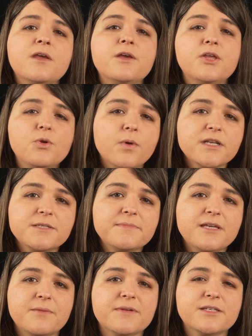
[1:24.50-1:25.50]
you want to
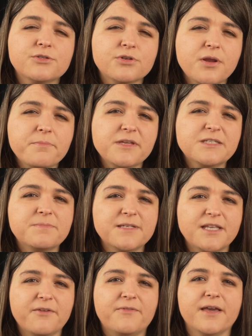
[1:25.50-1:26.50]
become extremely
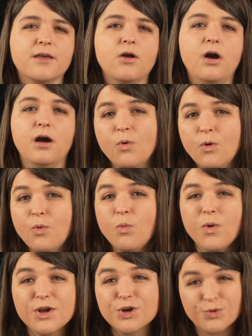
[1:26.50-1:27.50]
specific on
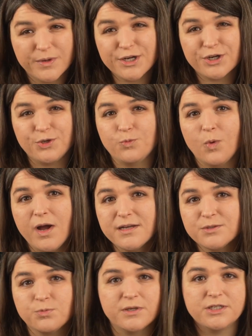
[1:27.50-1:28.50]
what career you
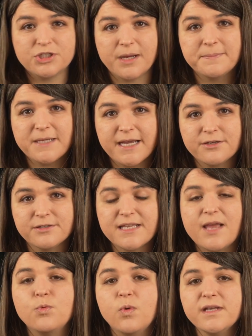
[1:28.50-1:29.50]
want, what job
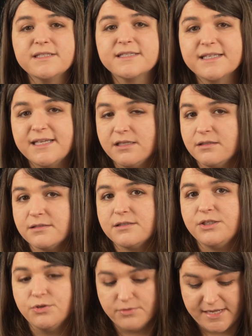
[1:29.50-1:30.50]
titles, and what skills
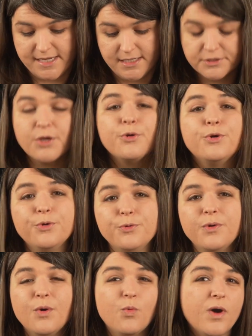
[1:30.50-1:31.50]
you need. So
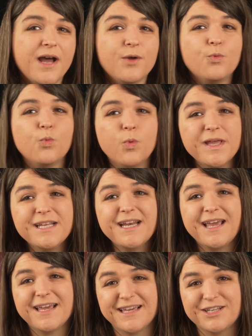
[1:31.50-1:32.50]
who, what,
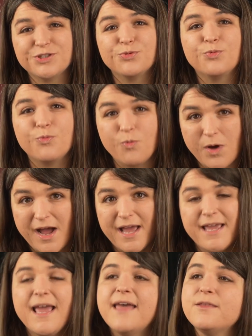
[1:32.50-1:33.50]
when, and
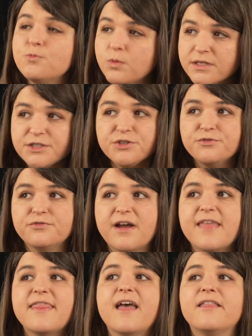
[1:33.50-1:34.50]
why. And then once you
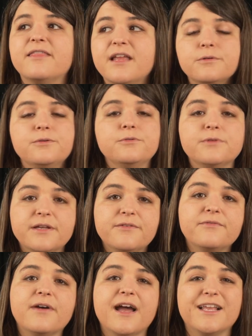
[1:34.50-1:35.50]
find that, then you
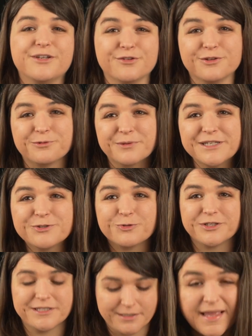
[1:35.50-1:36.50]
can find the
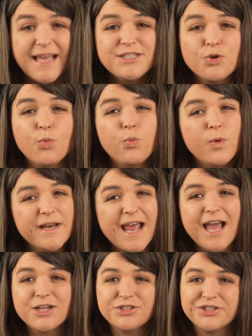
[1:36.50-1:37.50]
resources. And so when
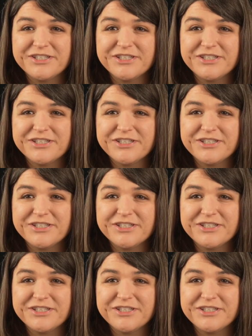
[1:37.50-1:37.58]
actually